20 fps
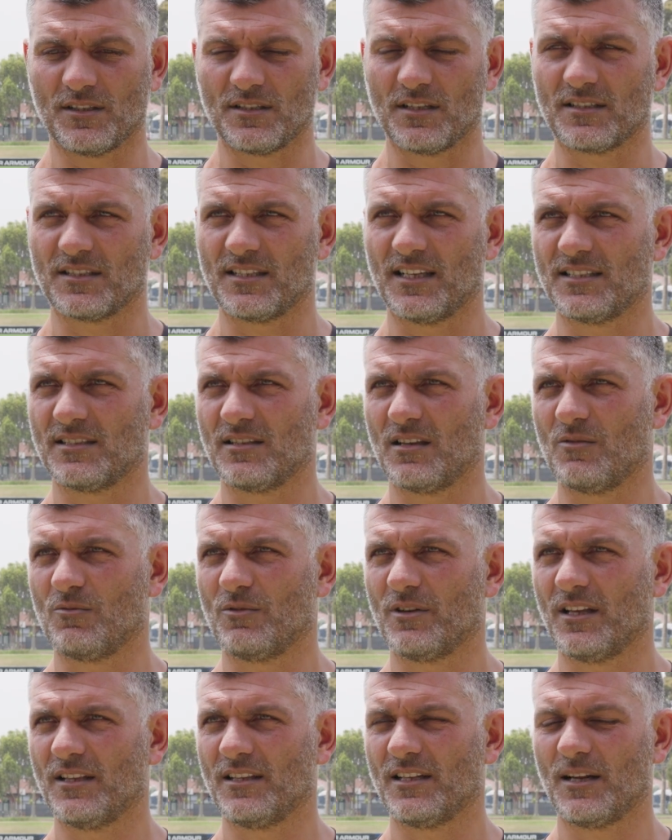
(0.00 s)
the success that
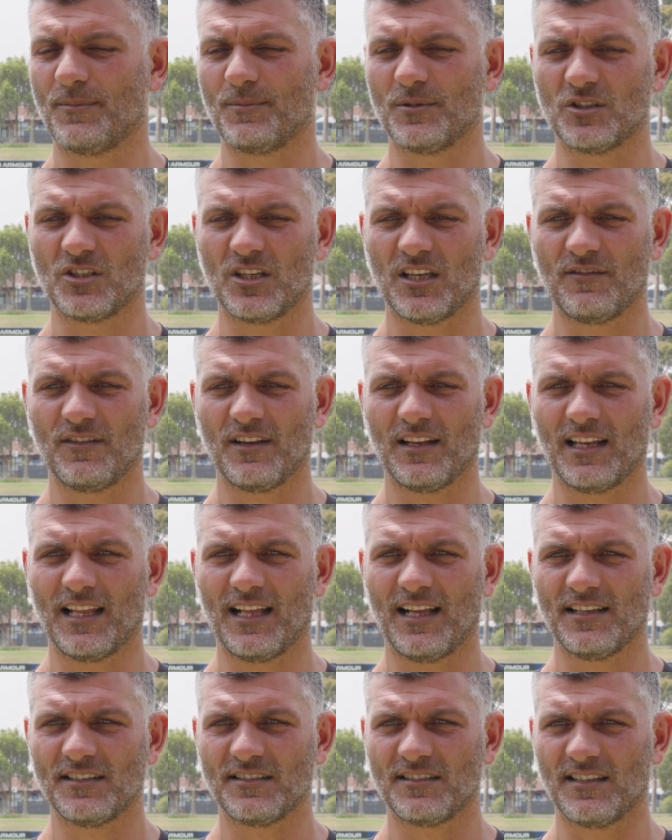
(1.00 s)
we ended up achieving
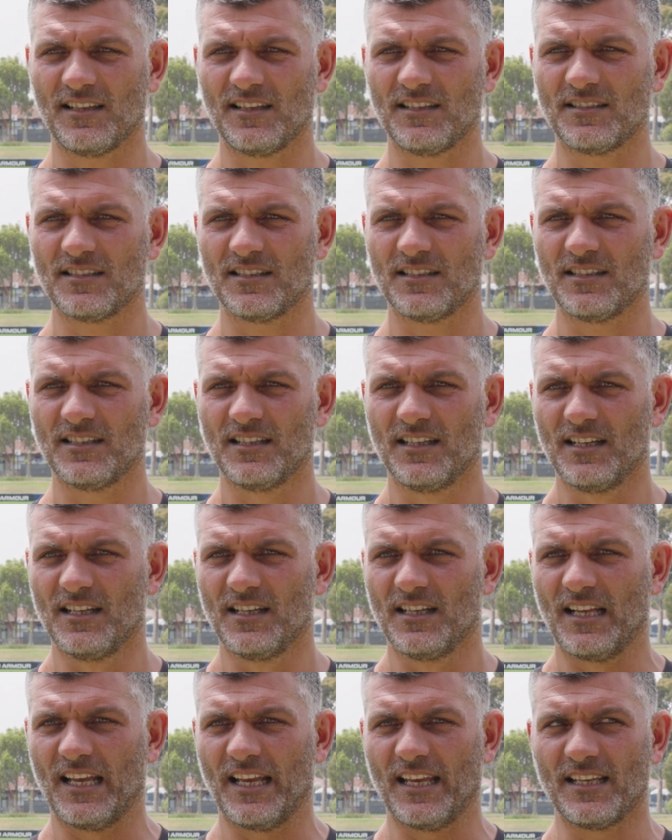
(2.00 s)
last season.
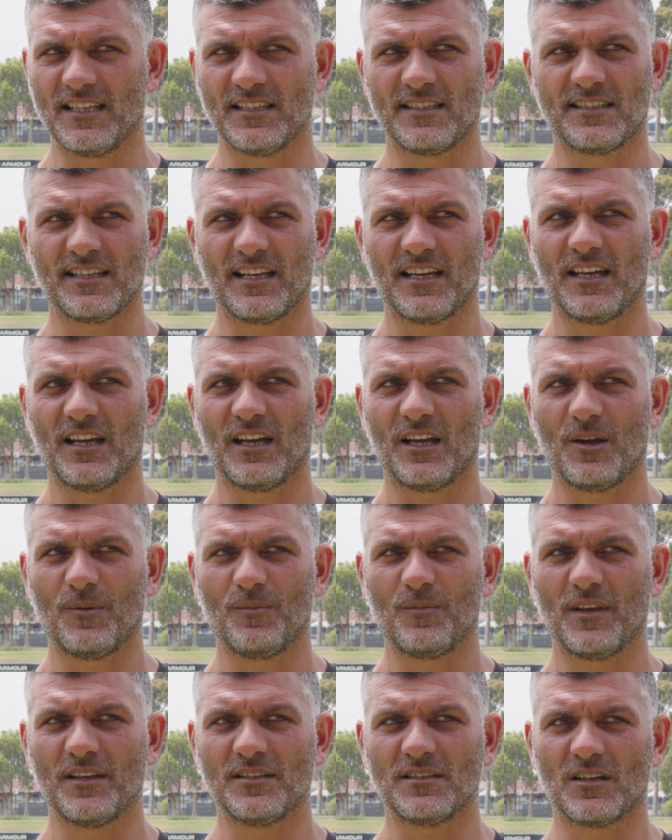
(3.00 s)
He's
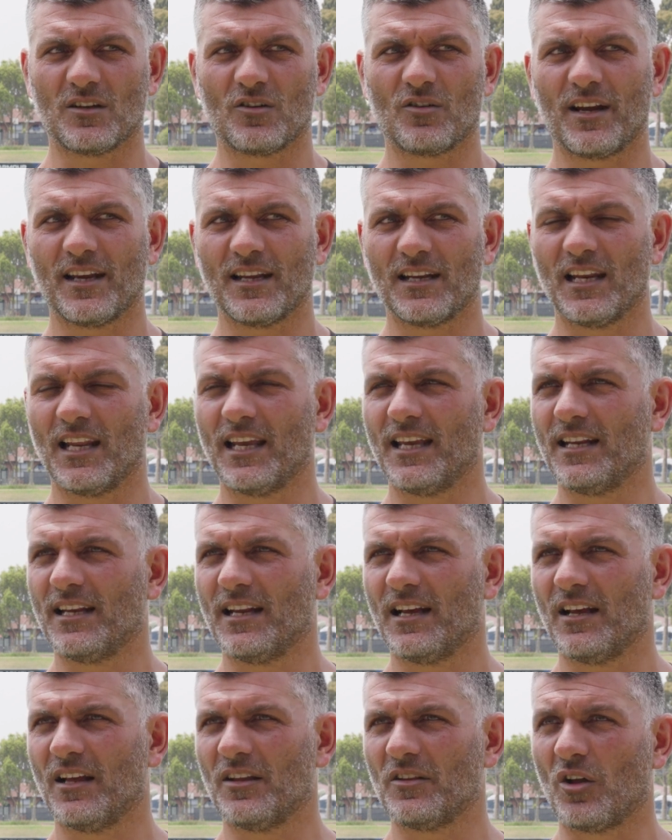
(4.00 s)
a great
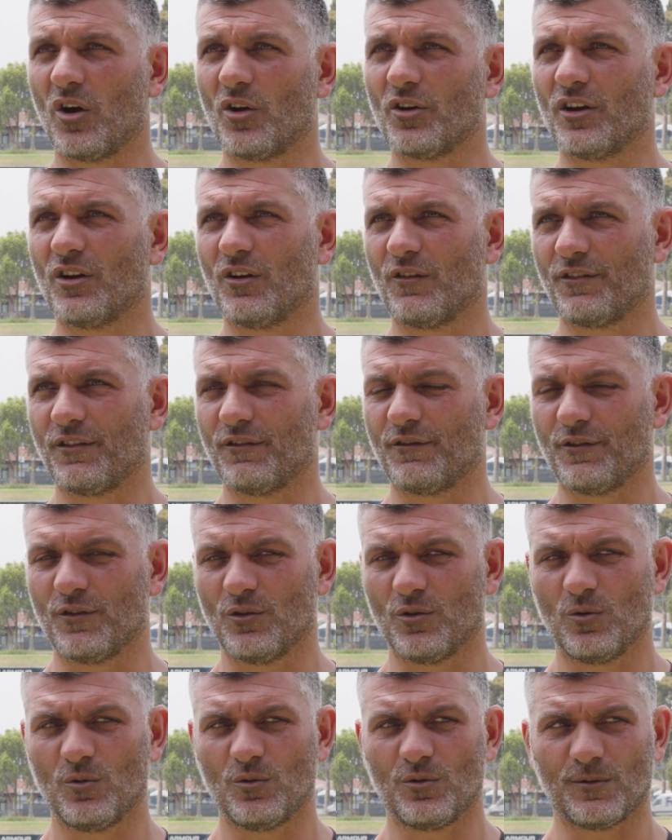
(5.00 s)
leader on and off the
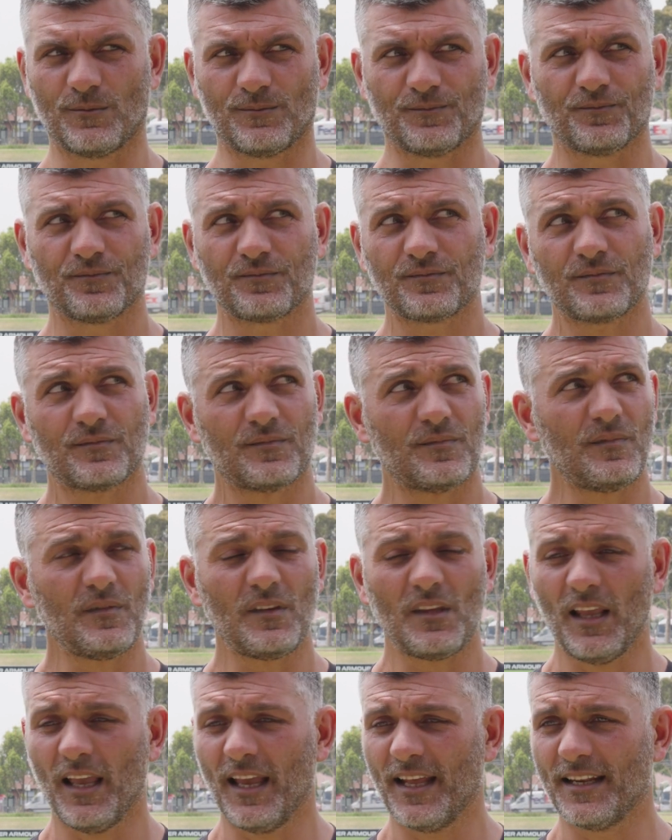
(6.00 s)
field,
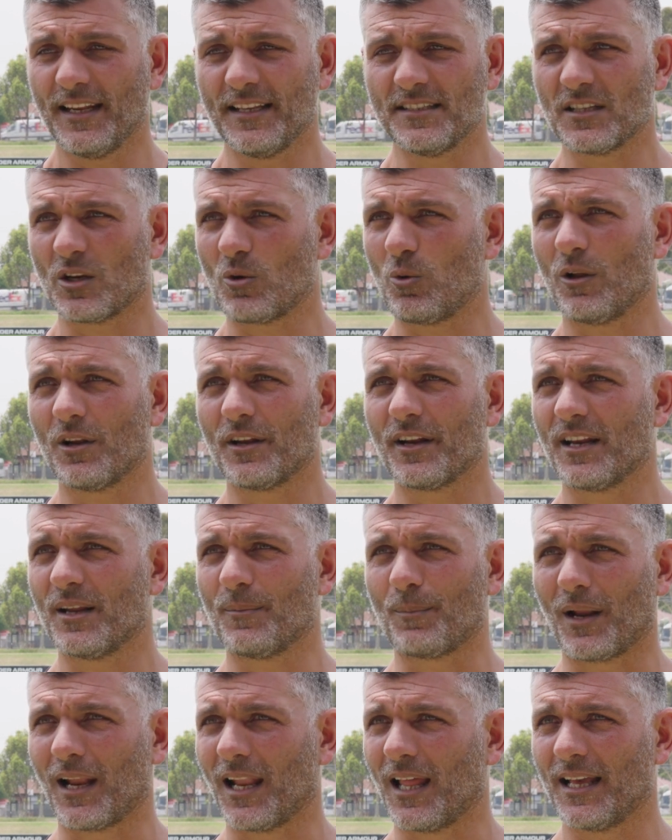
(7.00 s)
and he's a quality
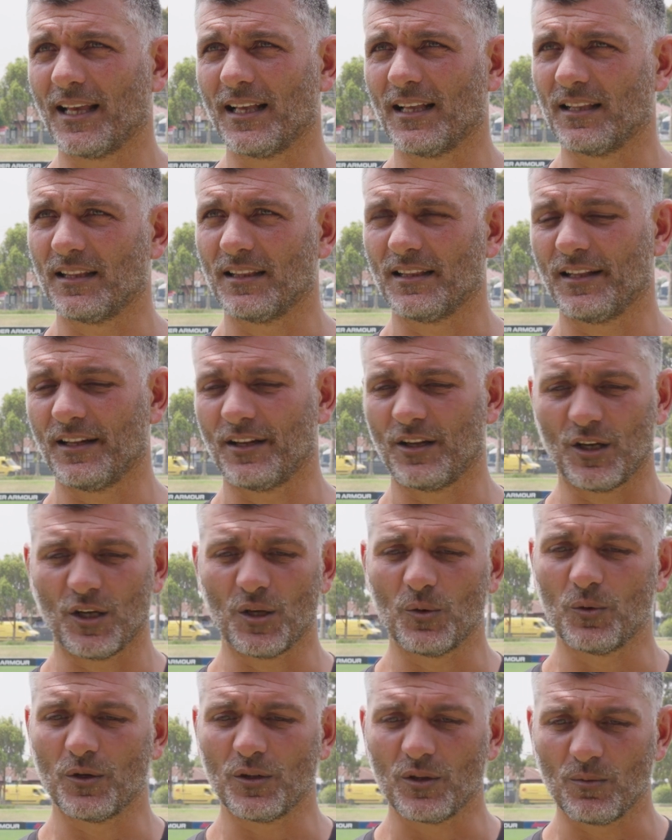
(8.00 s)
player,
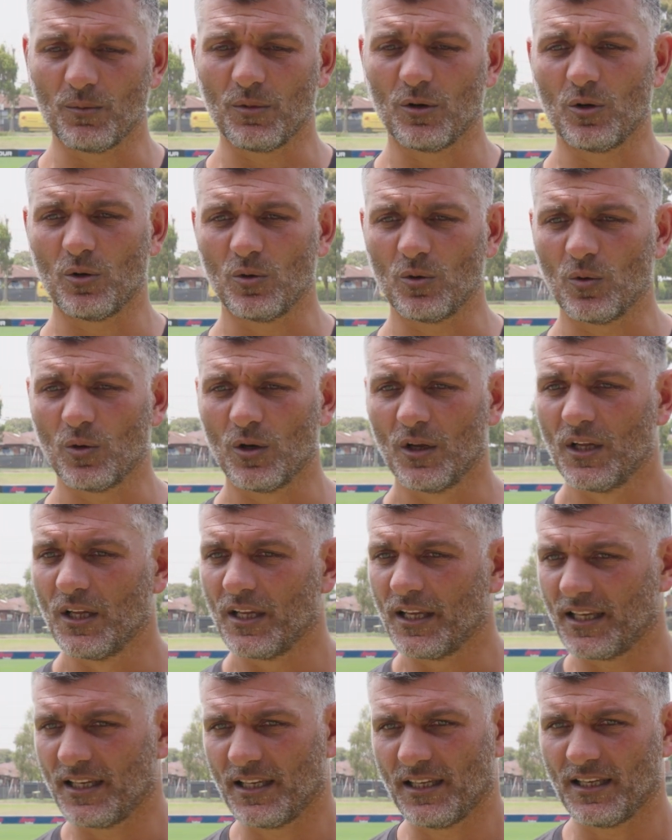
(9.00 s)
with the ball.
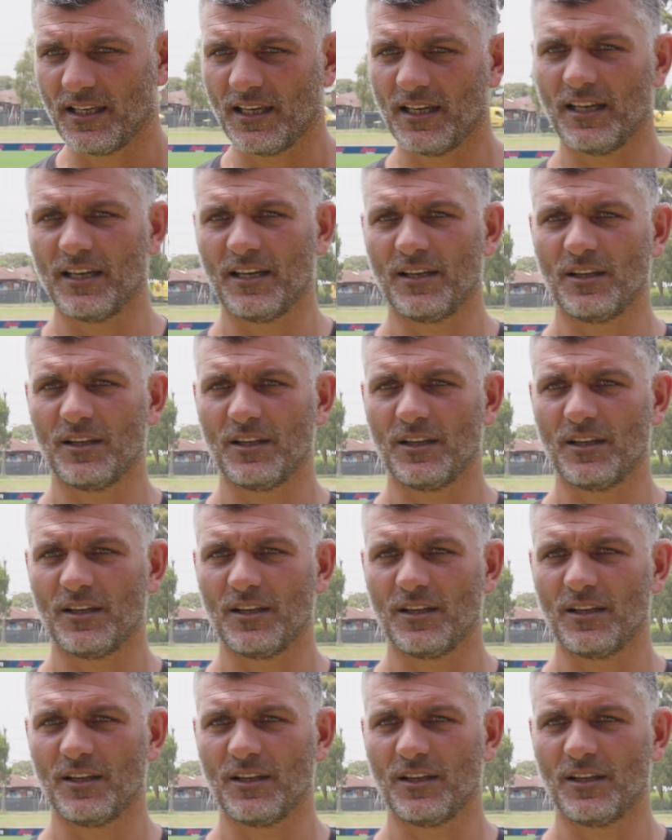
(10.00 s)
He